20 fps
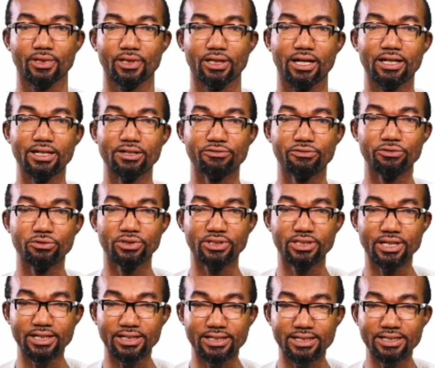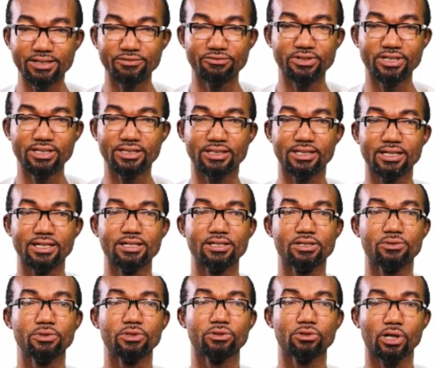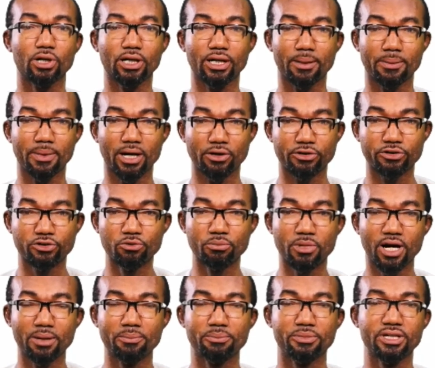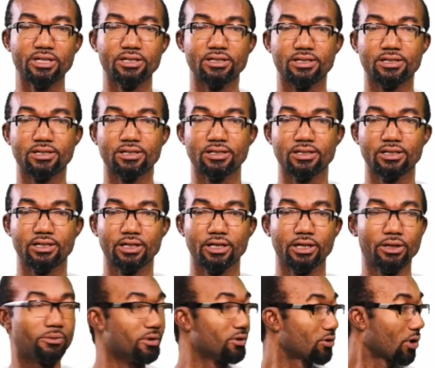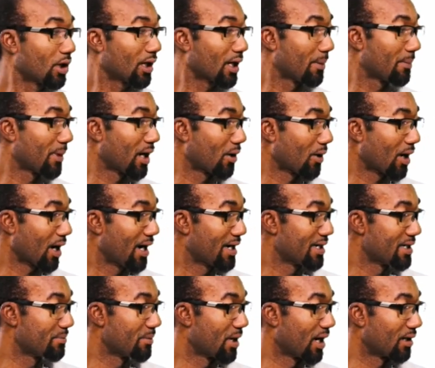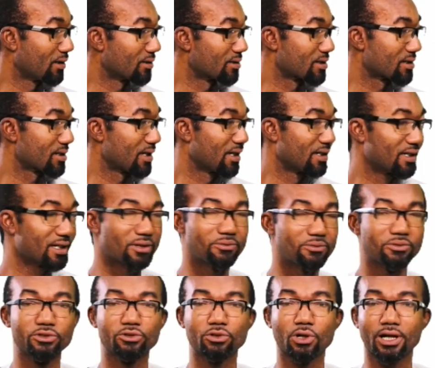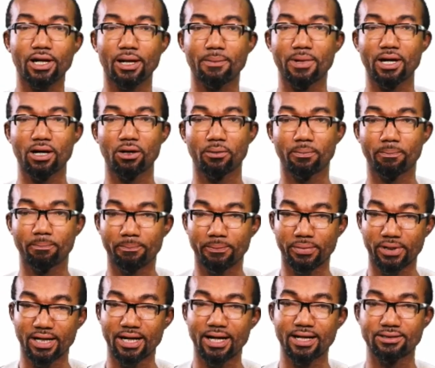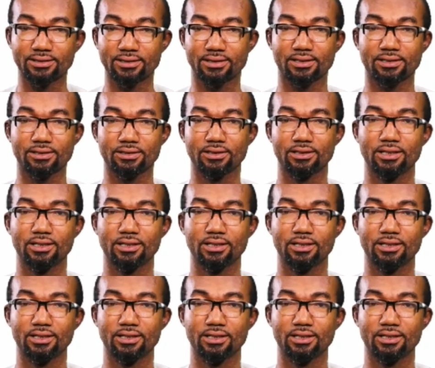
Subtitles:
And if you take living things, we talk about human beings, we talk about animals, and then we talk about plants.